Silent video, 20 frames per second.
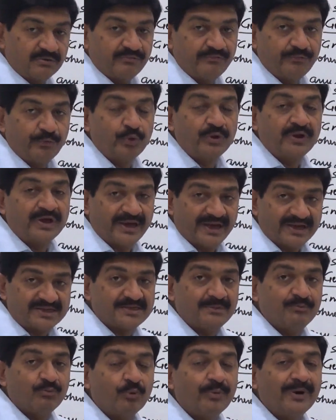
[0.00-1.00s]
phone
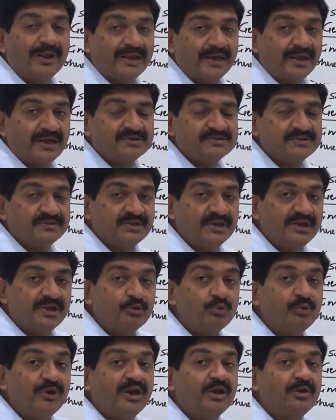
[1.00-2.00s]
connection, mobile connection, the
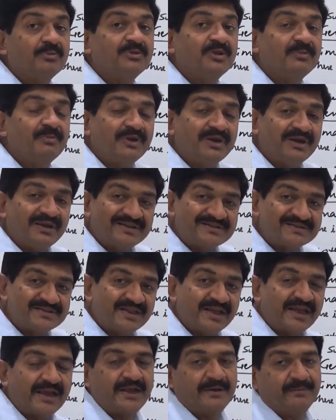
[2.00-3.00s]
due date of the bill is
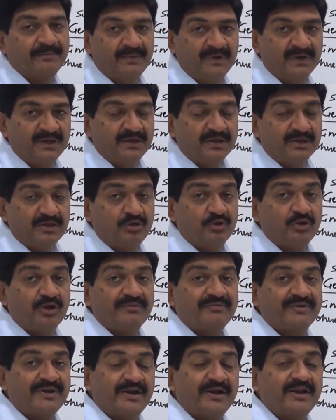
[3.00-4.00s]
there. You
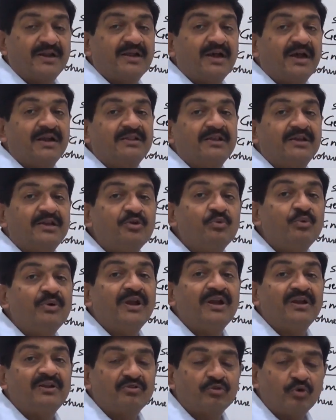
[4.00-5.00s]
have credit card, the due
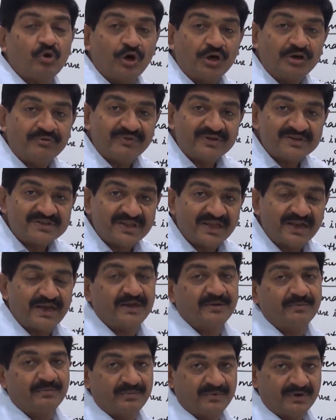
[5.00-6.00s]
date is always
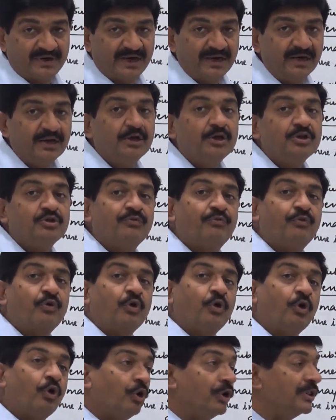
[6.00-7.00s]
there, right? So
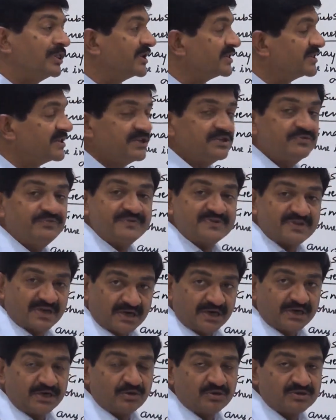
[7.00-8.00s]
for all the things which are
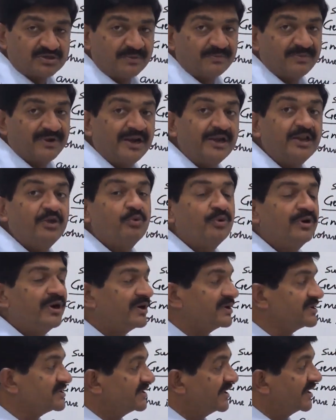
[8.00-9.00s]
continuous supply, due
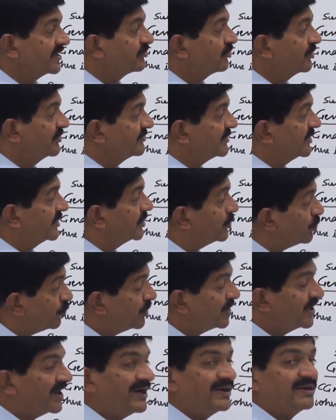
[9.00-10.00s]
date is there. So if the
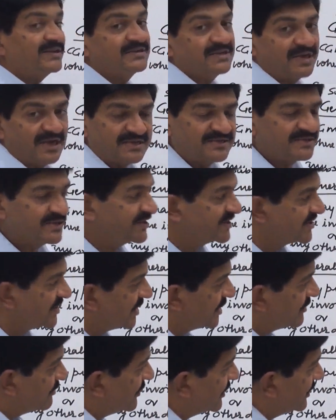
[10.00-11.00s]
due date is
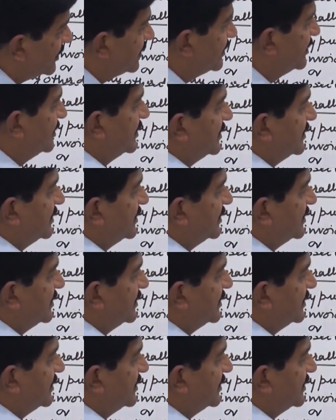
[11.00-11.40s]
ascertainable,